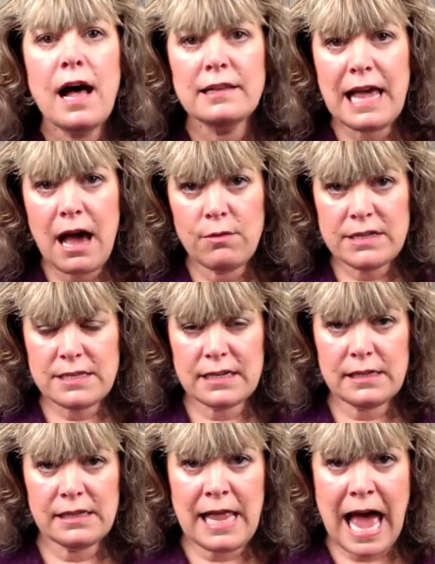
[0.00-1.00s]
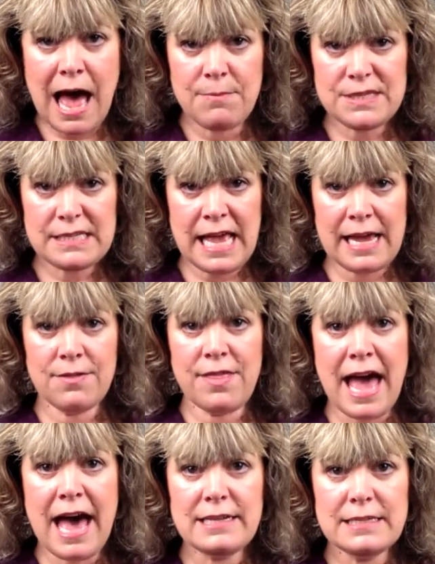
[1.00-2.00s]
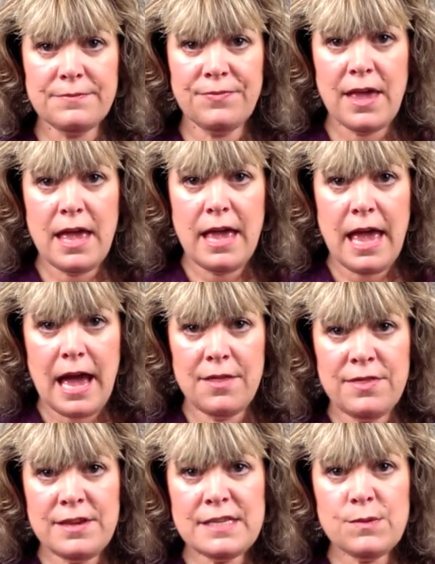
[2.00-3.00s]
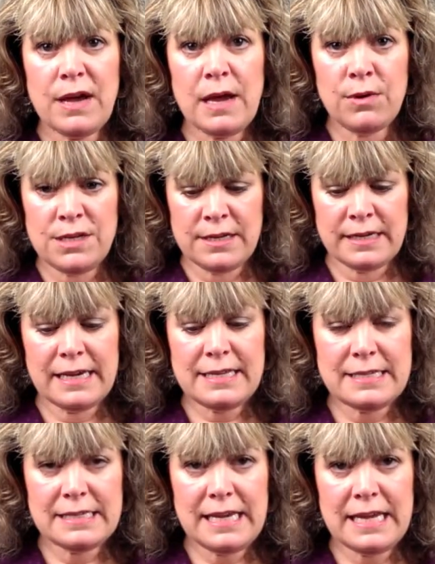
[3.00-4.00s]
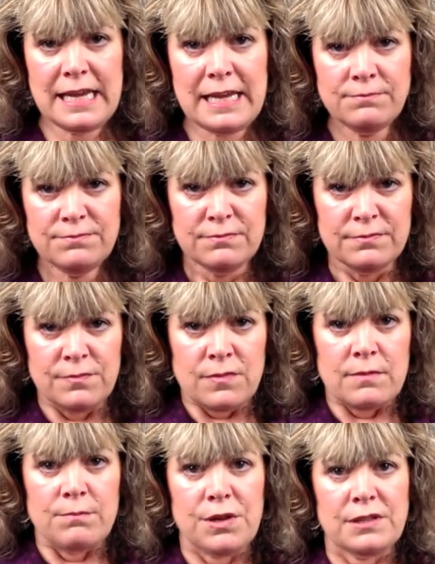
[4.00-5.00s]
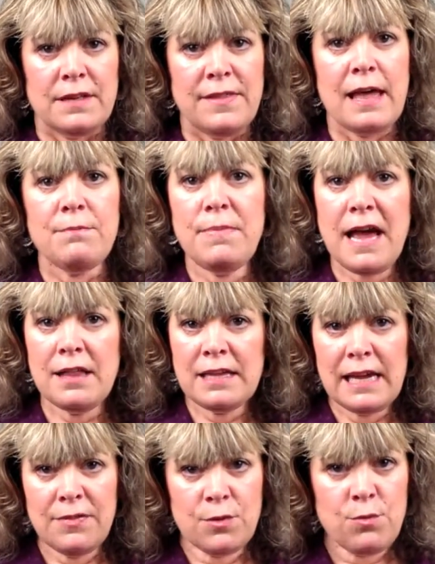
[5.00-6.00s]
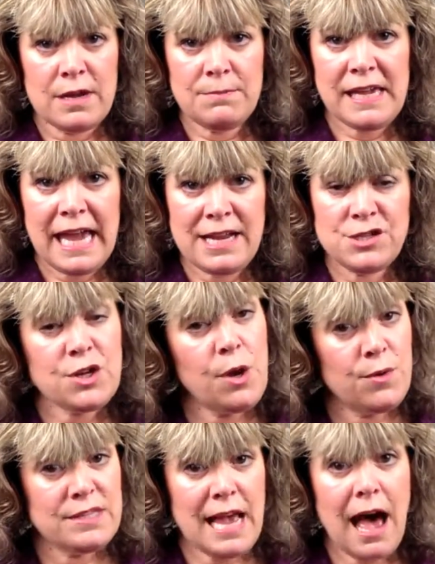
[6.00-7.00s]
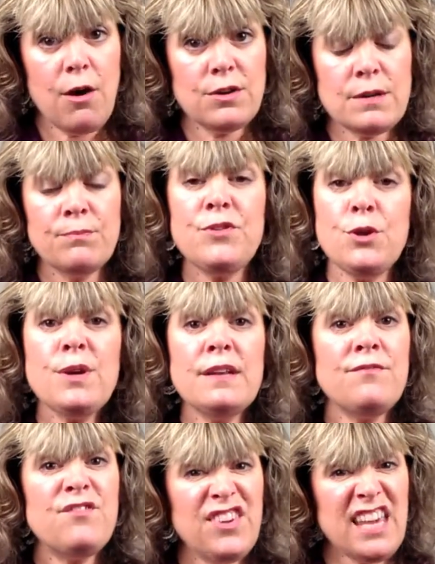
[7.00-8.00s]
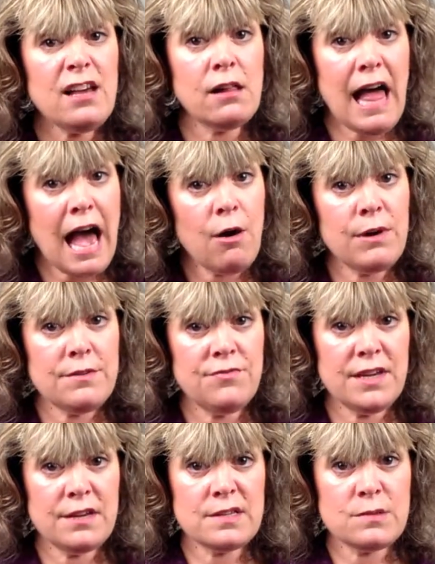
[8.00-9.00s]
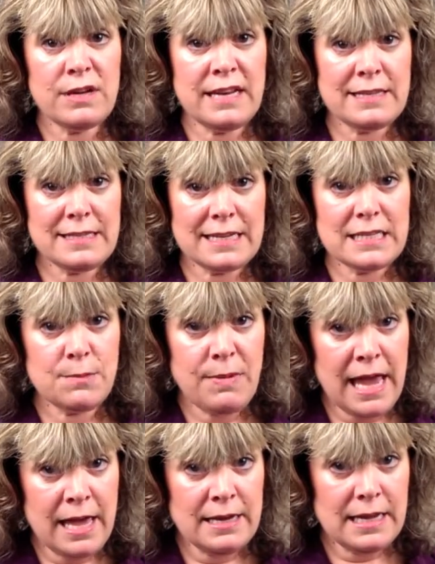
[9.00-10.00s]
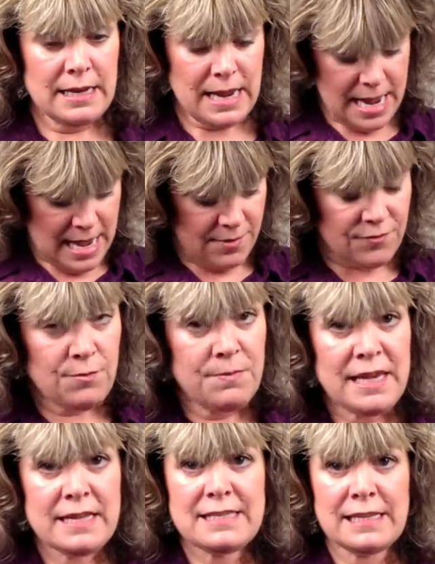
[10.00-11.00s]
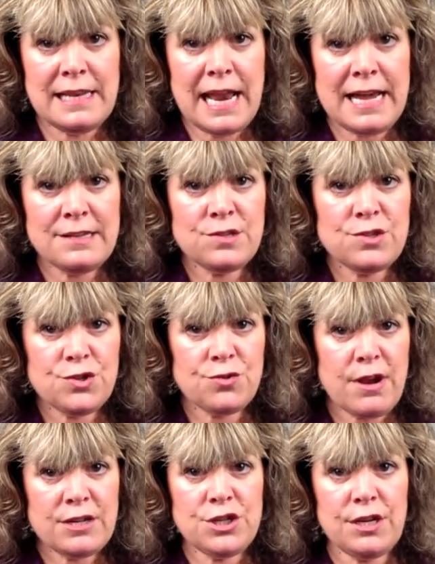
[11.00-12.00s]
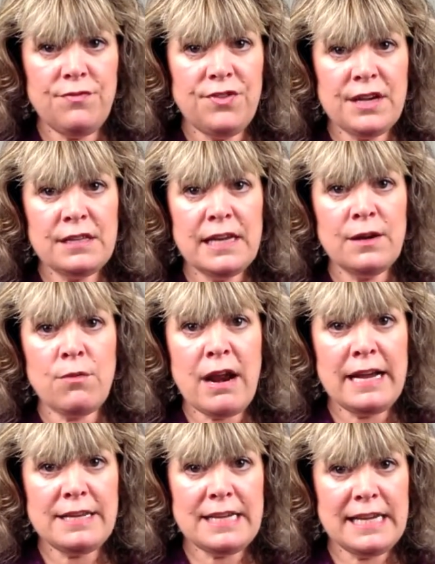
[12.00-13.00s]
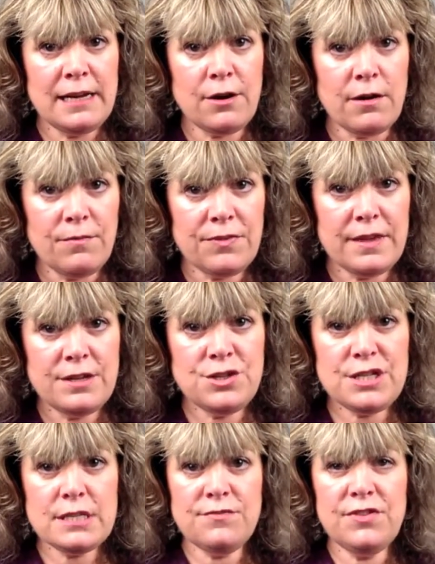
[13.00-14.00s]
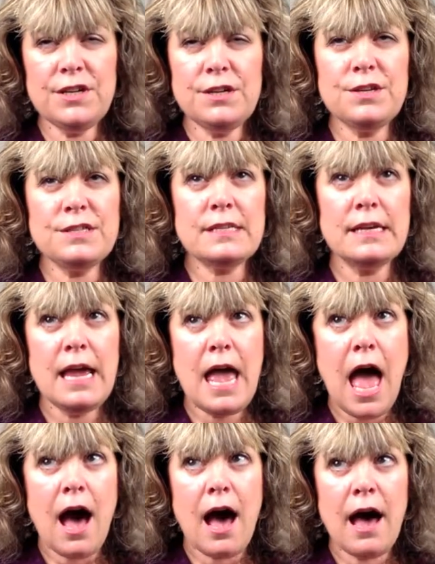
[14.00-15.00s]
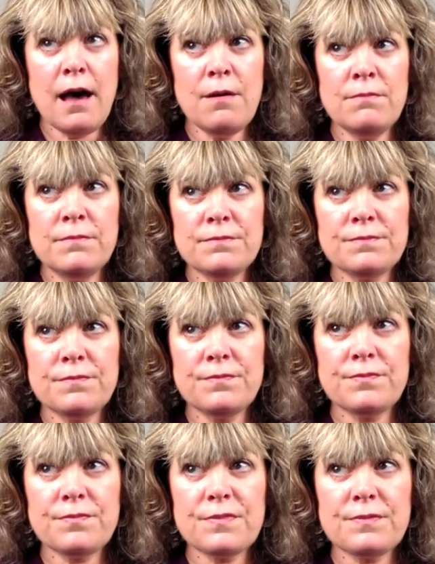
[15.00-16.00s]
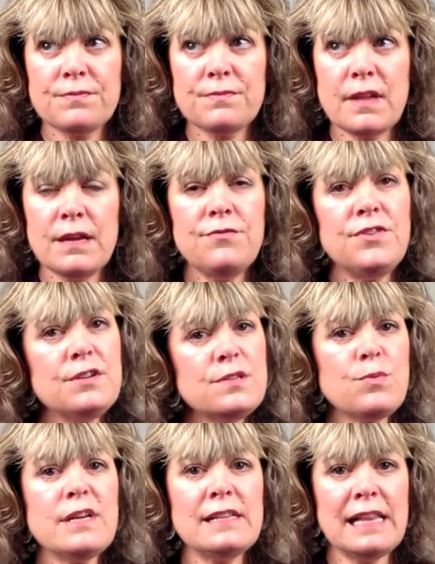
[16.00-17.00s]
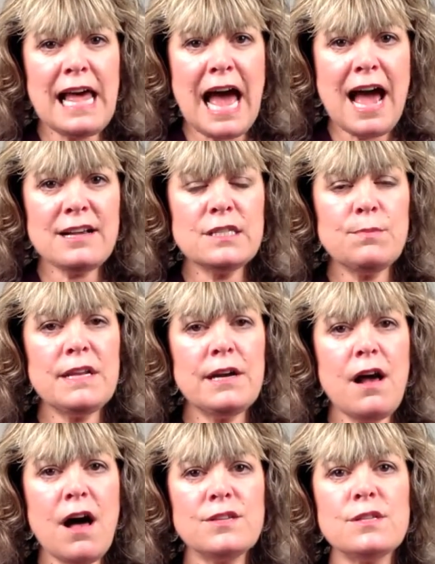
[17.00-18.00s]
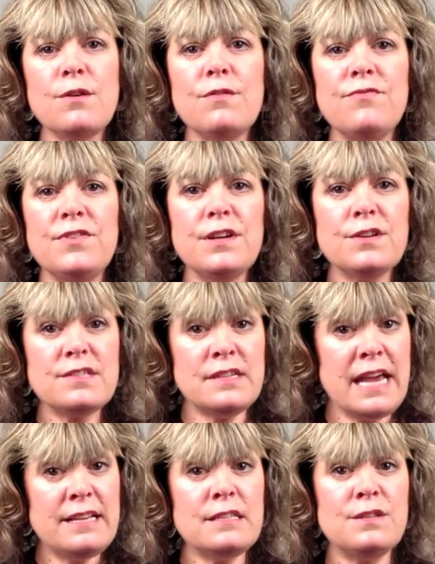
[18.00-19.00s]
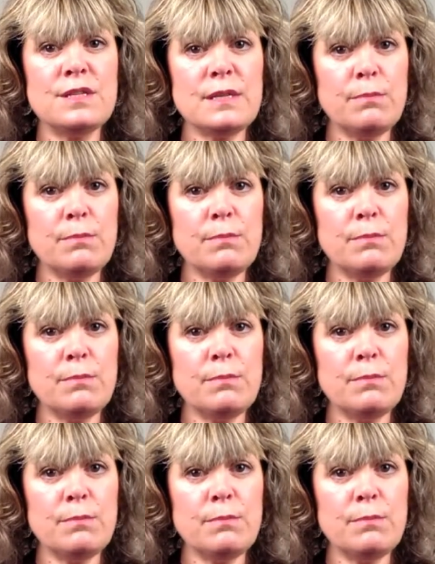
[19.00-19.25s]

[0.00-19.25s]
Allow it to collapse like that. And this way, when you get skinny, pull in that belly and the rib cage goes out, you can feel how it feels when it's expanded. For me, it's a nice stretchy feeling right here. It just feels, it feels relaxed, but it also feels nice and